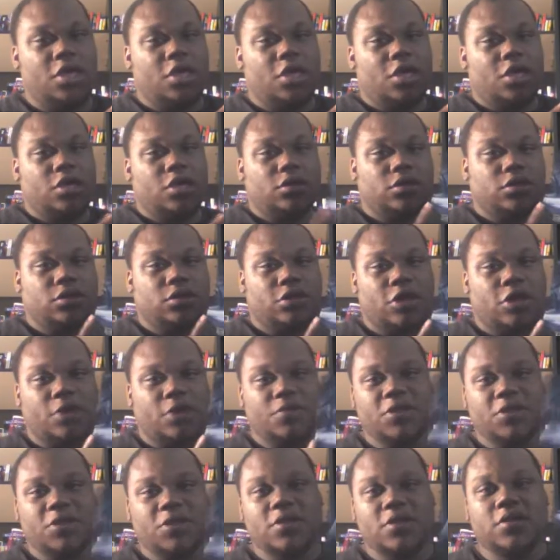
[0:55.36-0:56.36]
good
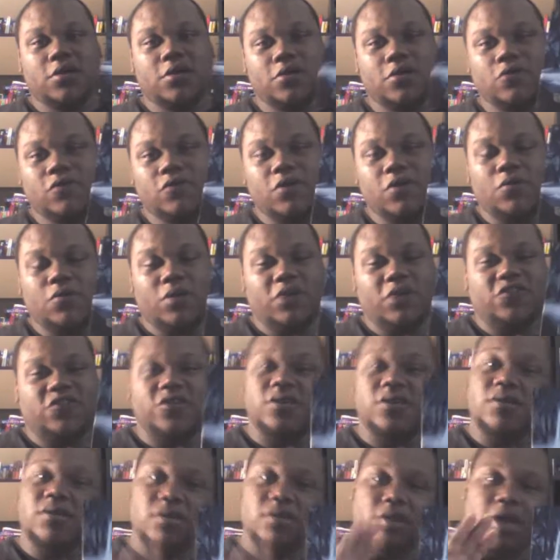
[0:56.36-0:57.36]
copy, great watch
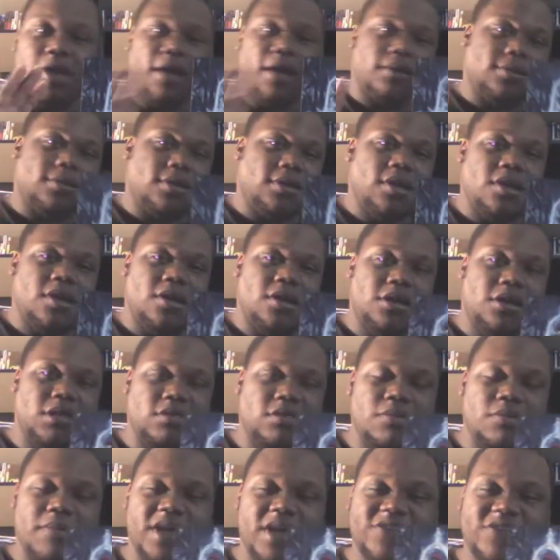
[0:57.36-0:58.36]
it. Not
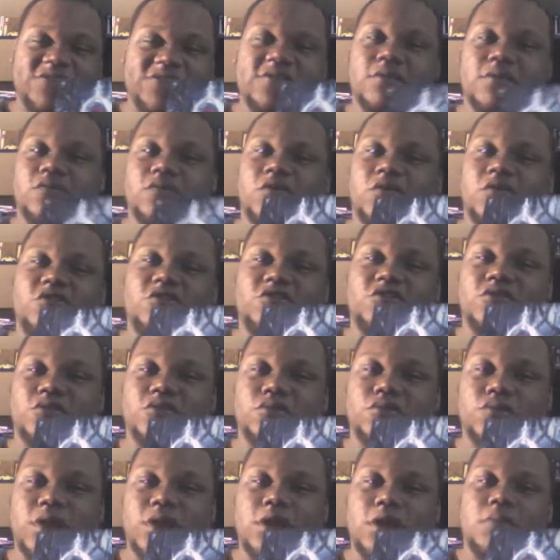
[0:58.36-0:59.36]
doesn't match the
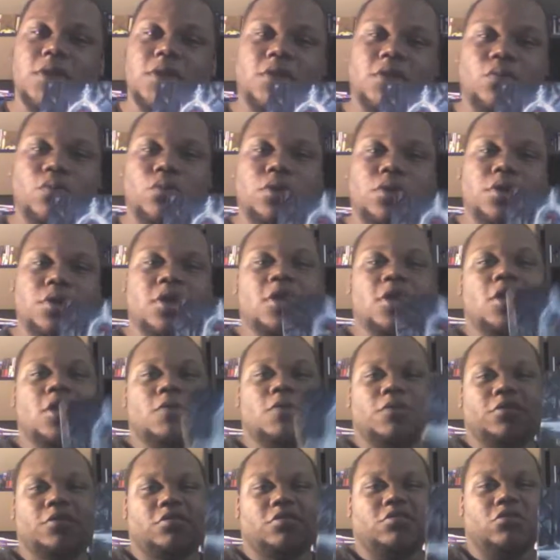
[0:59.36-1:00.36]
original animated one,
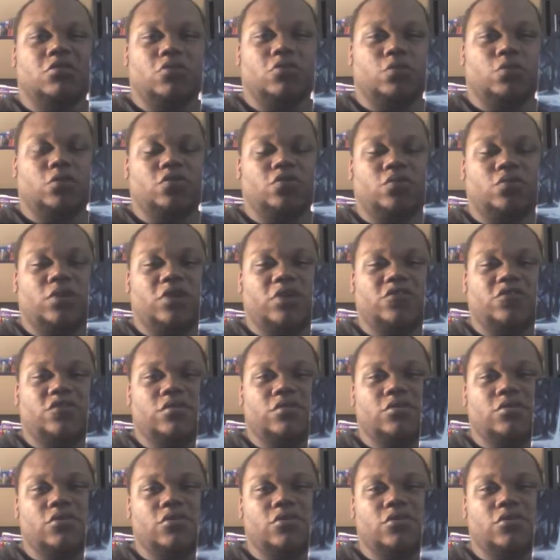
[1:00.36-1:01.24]
but still worth watching. So,